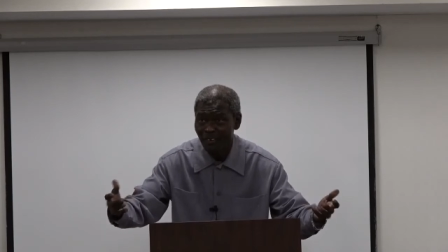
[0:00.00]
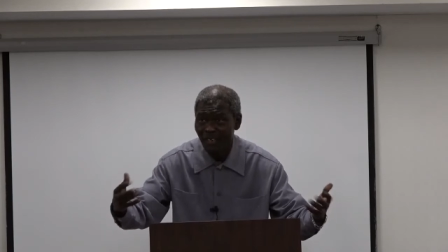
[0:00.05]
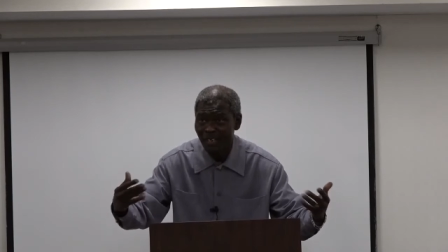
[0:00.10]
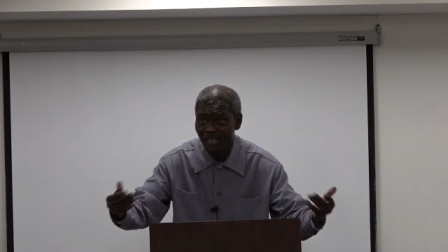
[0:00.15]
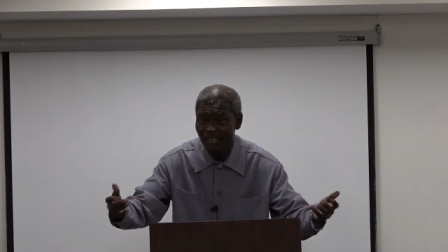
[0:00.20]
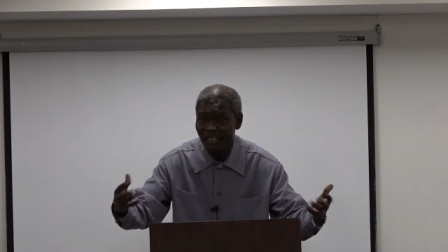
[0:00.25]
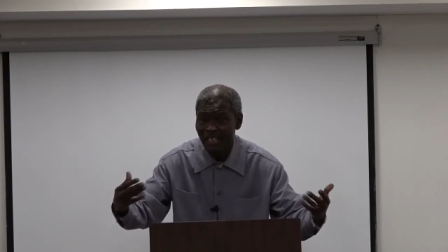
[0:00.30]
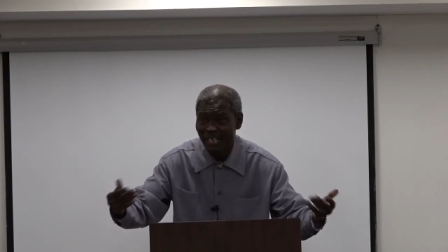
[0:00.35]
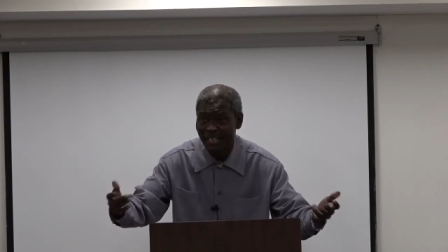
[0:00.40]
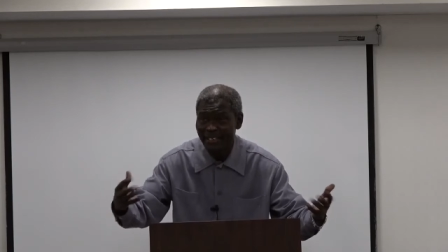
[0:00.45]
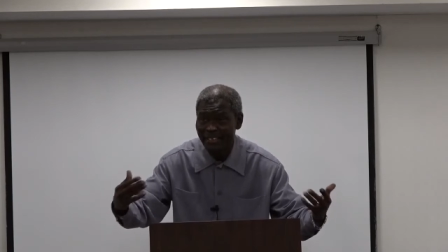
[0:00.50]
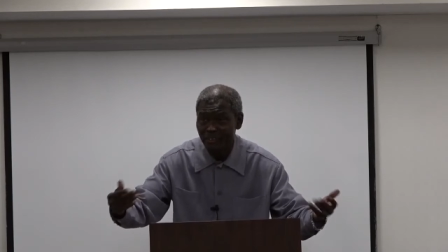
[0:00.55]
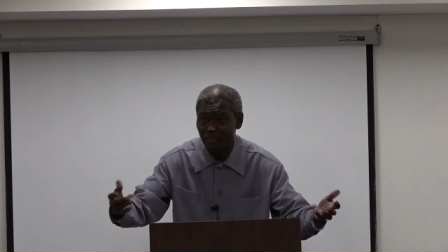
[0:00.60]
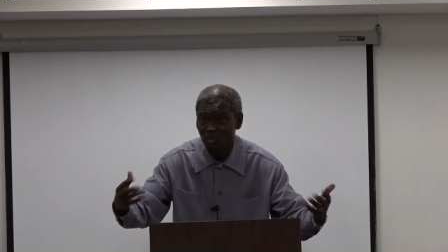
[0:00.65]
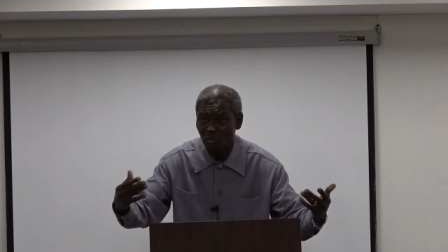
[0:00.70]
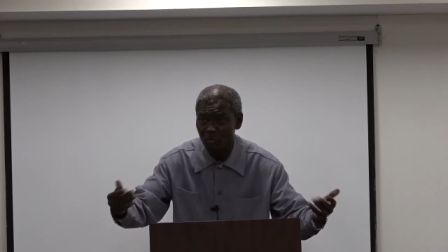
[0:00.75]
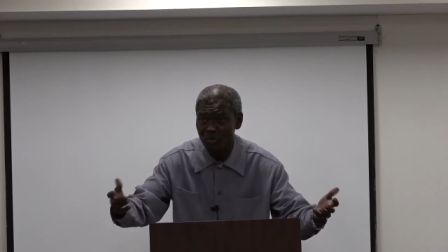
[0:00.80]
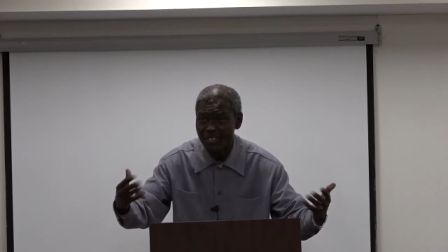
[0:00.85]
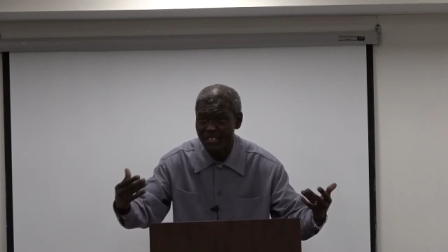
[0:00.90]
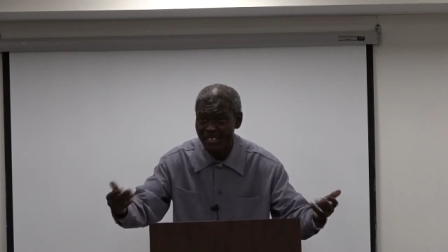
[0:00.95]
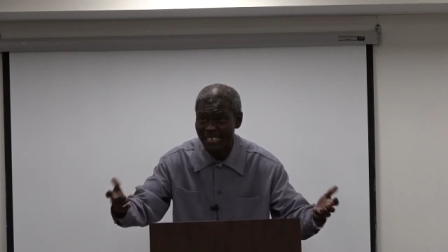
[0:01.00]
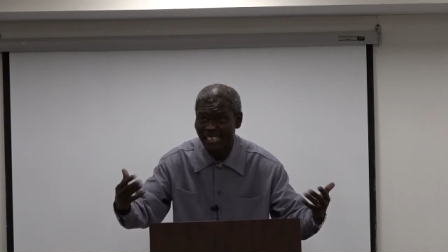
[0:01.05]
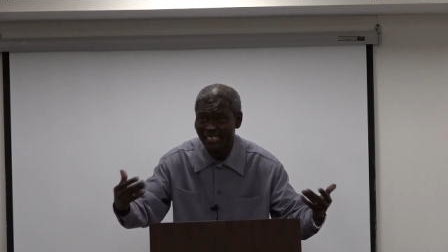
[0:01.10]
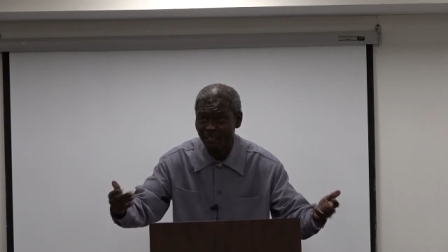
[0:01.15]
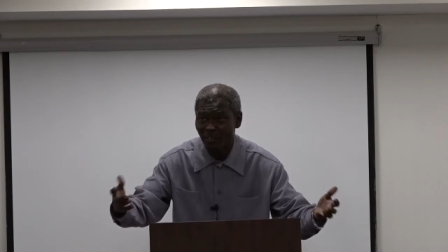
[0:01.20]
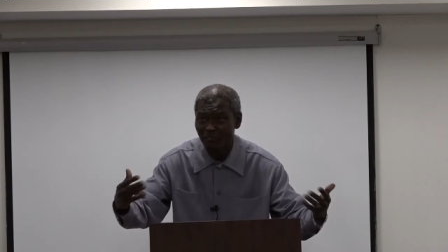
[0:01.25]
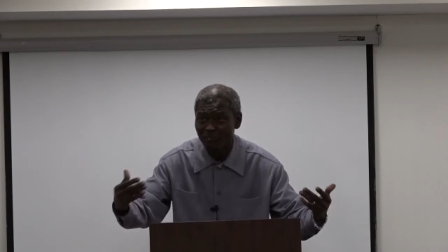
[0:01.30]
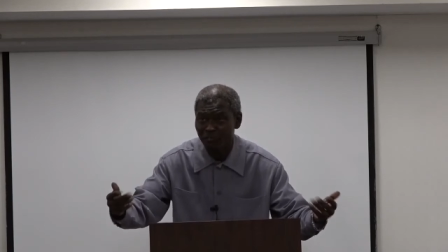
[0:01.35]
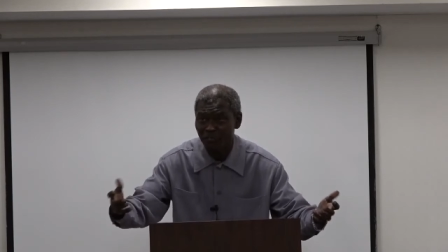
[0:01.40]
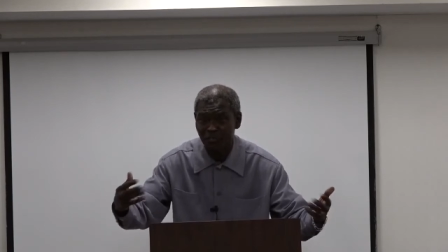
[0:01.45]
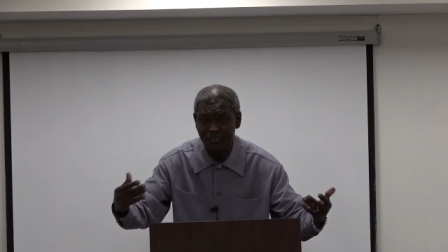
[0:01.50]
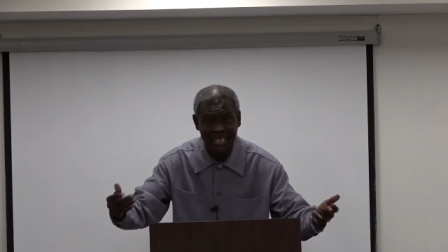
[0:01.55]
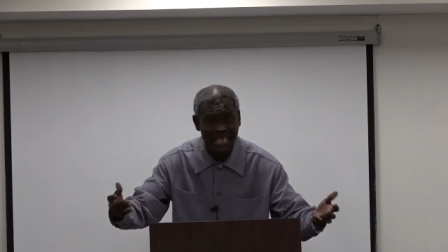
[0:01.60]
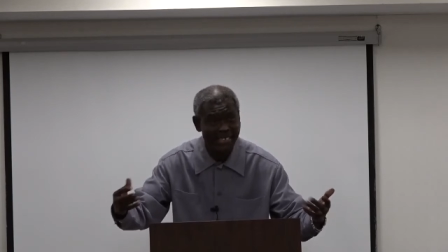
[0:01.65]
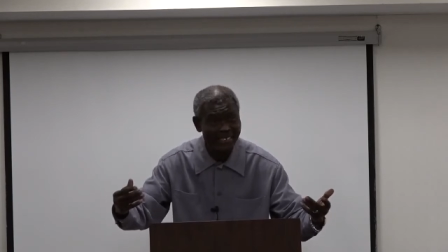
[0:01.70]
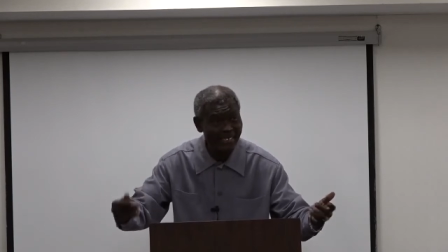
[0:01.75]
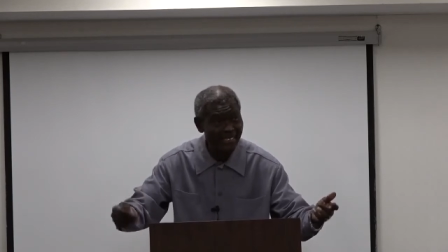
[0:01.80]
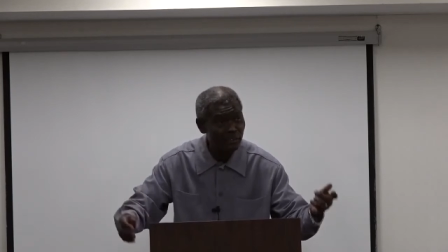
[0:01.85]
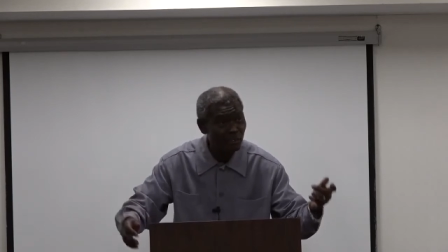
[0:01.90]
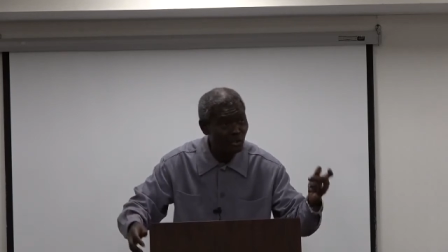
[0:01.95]
And it will be said of you
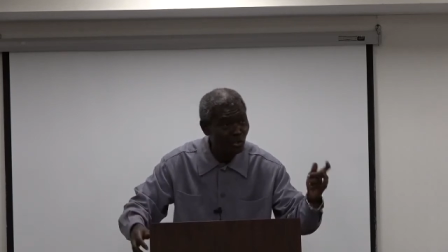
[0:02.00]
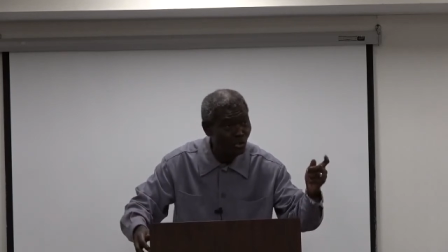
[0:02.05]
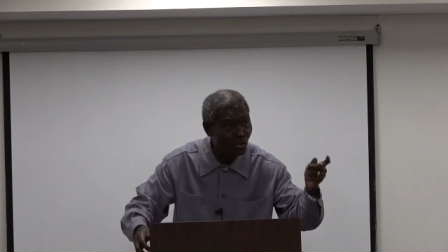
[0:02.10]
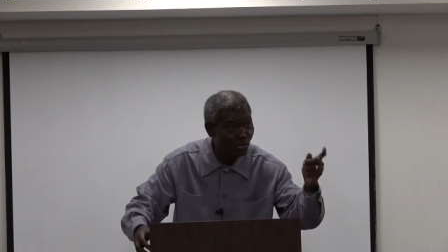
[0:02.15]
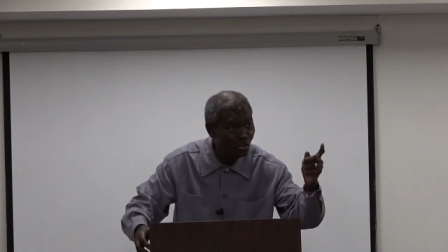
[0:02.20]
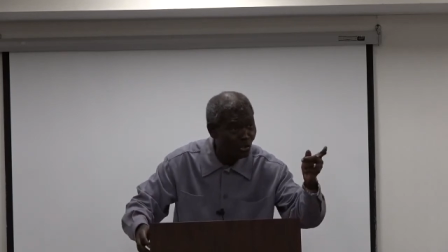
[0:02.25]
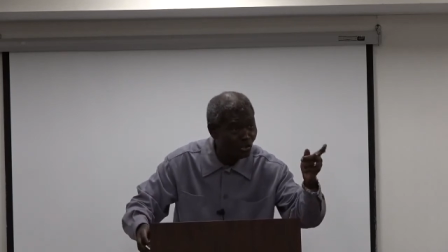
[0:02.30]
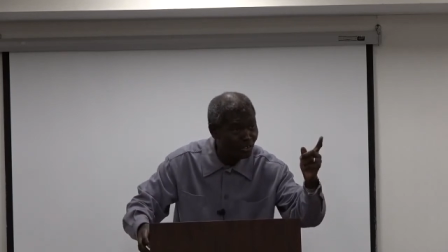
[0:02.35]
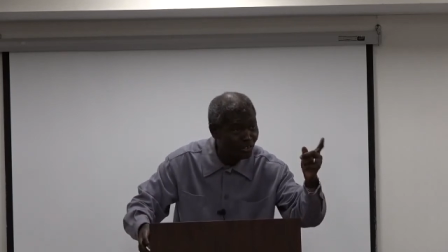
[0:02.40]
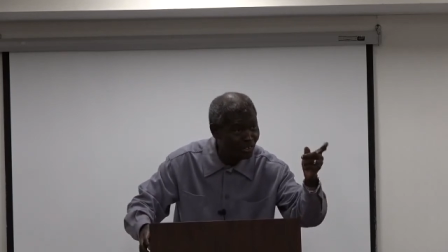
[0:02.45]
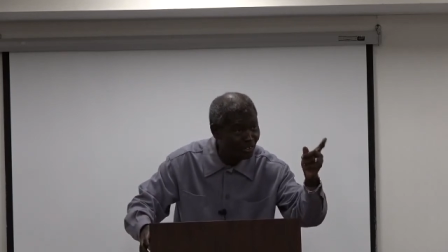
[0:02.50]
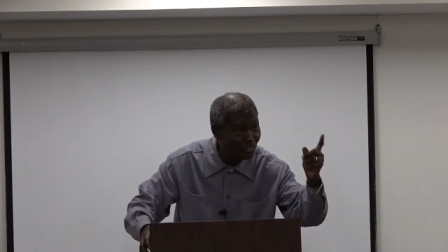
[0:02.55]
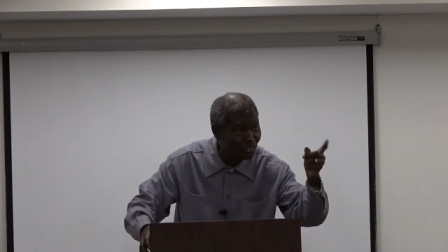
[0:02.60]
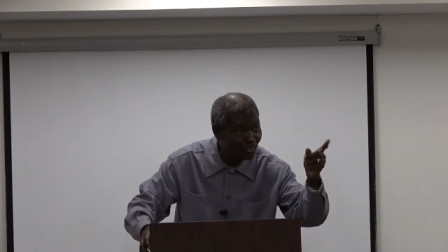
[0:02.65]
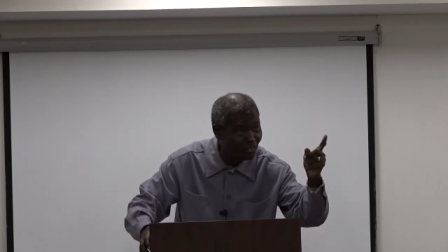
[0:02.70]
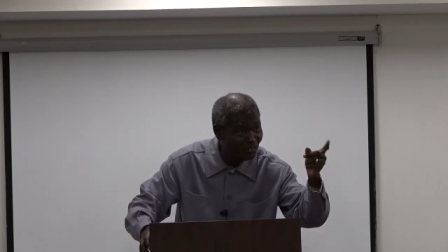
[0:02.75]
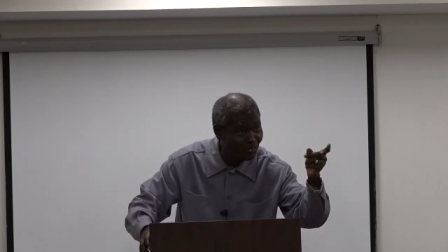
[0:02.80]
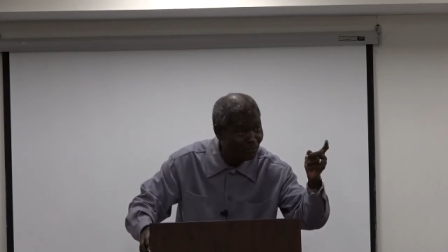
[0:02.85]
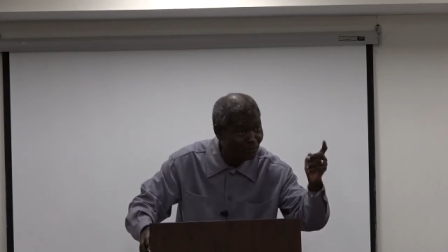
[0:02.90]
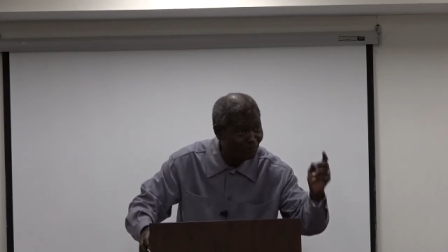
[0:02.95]
that they took notice.